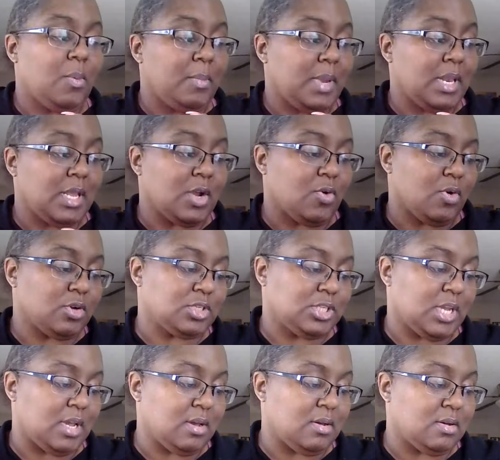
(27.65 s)
many
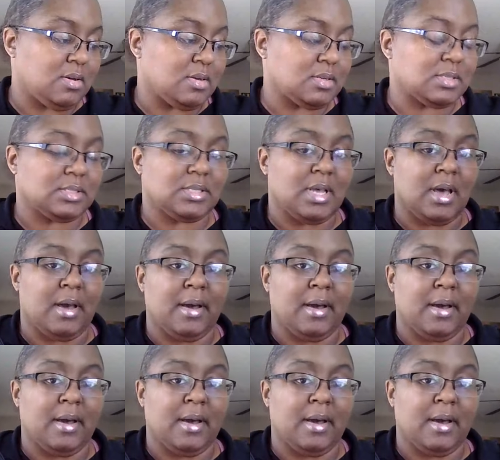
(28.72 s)
crochet hooks.